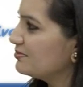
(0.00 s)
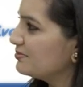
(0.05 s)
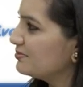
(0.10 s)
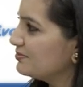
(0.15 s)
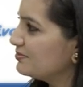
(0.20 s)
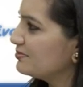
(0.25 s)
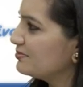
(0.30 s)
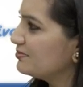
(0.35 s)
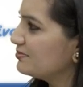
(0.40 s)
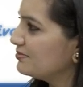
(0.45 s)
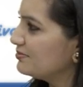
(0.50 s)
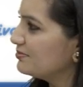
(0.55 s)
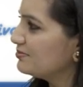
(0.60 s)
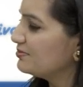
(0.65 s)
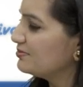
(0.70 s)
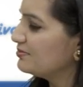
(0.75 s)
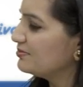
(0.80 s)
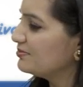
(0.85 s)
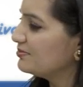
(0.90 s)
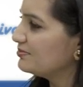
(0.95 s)

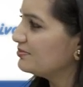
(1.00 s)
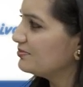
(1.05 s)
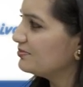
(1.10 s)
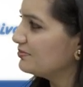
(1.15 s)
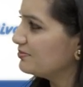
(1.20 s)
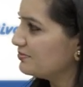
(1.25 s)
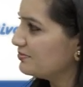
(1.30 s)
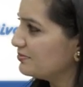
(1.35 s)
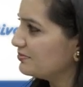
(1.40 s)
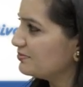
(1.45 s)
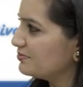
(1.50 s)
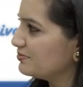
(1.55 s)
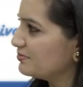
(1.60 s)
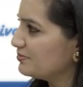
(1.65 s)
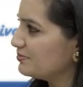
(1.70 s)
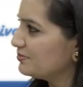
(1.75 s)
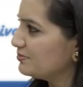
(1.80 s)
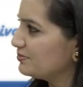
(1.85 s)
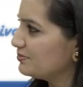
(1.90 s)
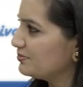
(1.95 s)

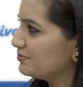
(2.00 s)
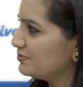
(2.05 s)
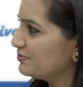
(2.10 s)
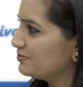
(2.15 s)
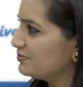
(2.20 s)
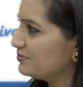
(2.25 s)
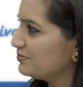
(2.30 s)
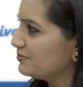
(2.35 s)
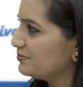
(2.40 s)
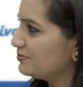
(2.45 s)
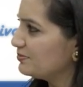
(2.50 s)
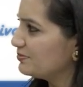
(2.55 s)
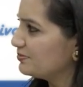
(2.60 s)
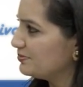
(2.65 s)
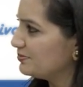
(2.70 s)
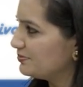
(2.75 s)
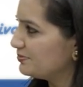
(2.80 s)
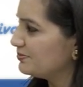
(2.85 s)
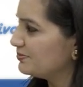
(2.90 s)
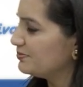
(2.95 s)

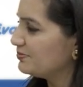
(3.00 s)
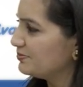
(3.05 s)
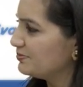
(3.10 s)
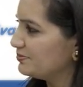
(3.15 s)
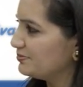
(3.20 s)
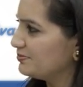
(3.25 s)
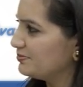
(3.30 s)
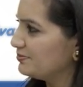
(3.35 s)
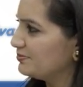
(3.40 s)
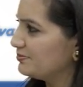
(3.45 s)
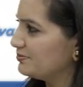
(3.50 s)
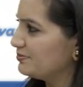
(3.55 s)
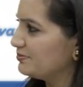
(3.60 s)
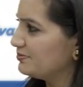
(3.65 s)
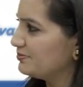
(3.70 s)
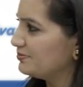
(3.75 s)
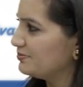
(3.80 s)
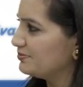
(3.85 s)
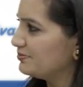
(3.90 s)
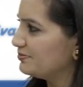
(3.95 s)

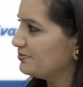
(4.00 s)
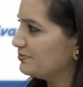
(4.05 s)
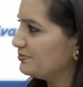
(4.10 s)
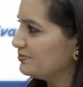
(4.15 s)
[no speech]